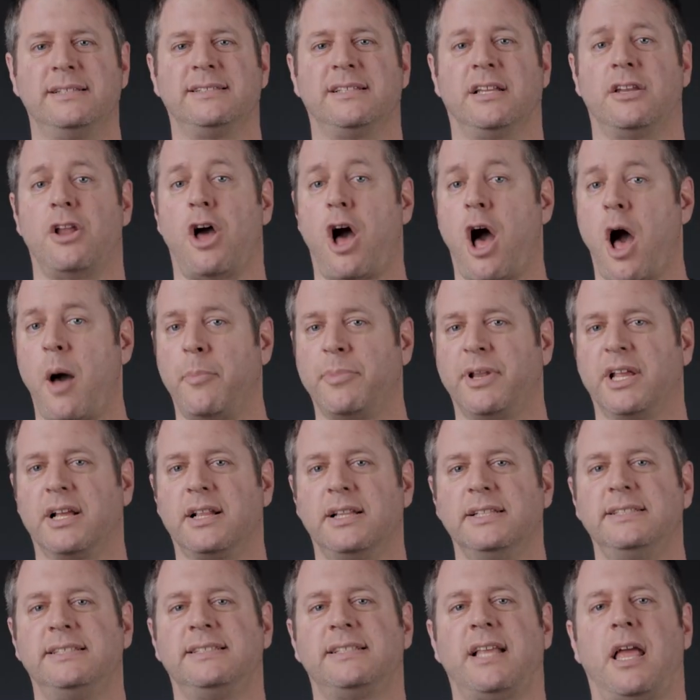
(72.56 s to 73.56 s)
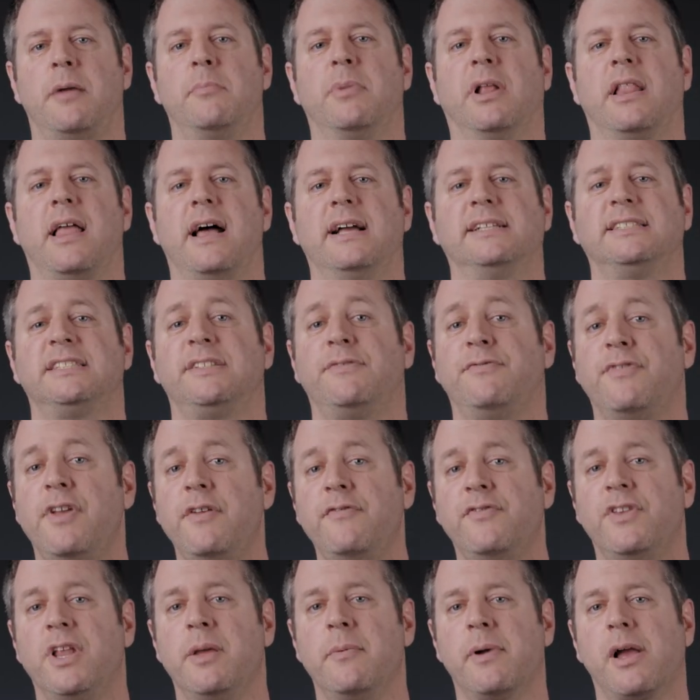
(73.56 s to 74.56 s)
is an optically stabilized
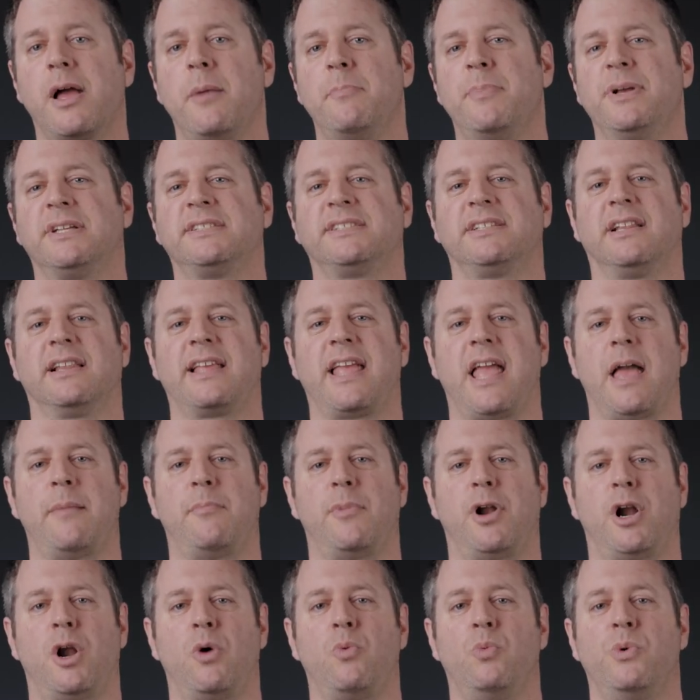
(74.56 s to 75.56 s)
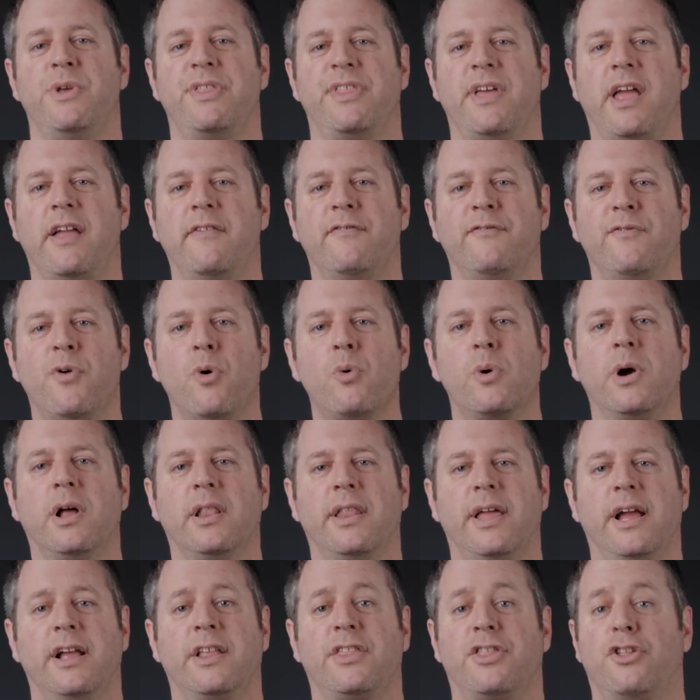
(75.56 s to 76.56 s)
50 megapixel camera with a focal
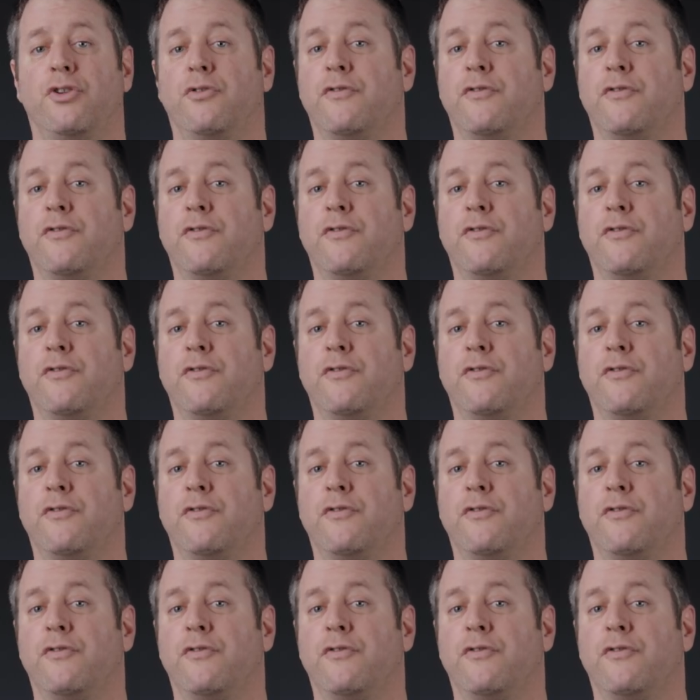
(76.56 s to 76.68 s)
length